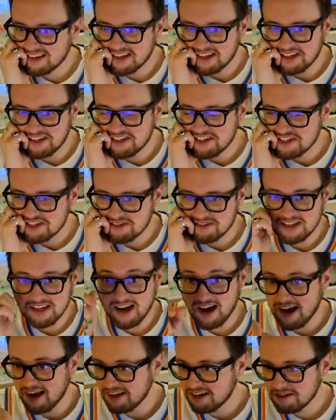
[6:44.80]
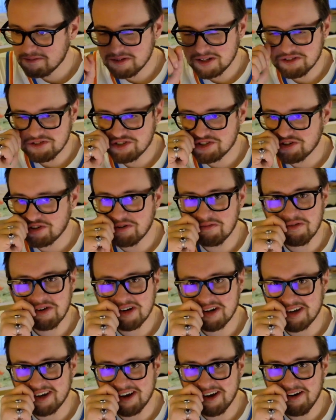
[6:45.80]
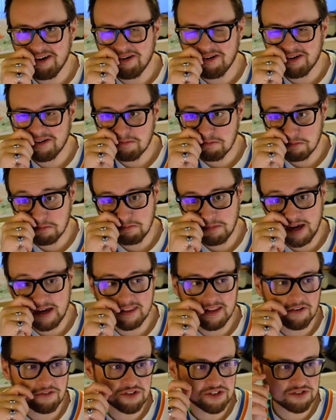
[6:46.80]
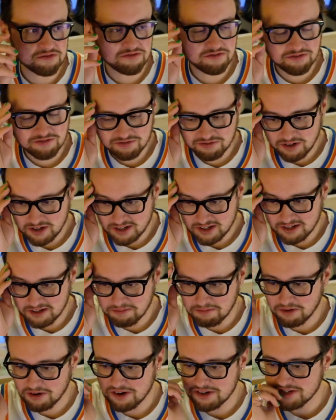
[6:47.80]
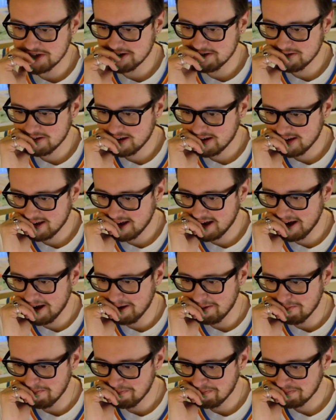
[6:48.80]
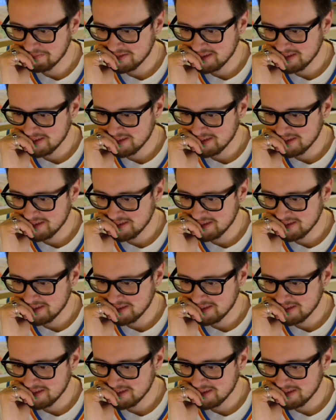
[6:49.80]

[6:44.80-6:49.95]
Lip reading: he eyed him and showed him where to go. Man, that was fucking impressive. I